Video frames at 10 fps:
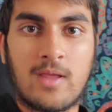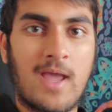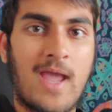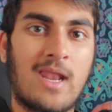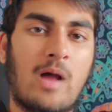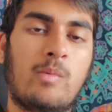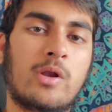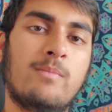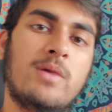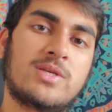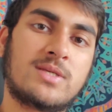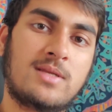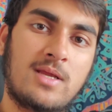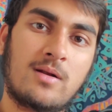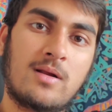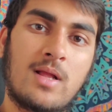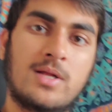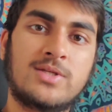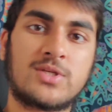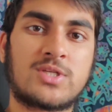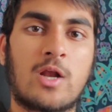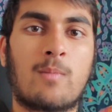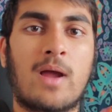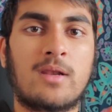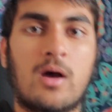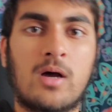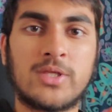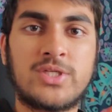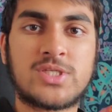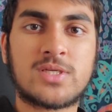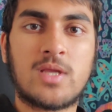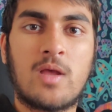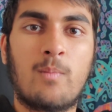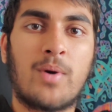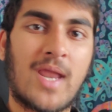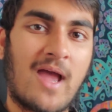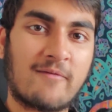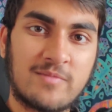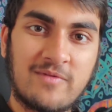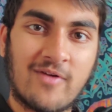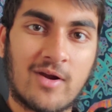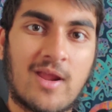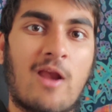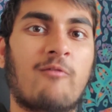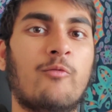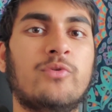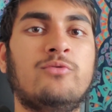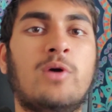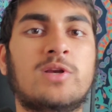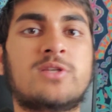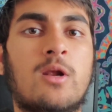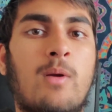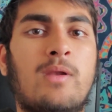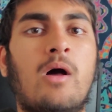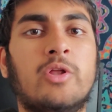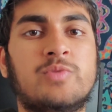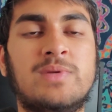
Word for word: And I'm on a mission here to share my knowledge, but I have to be very careful with who I share my knowledge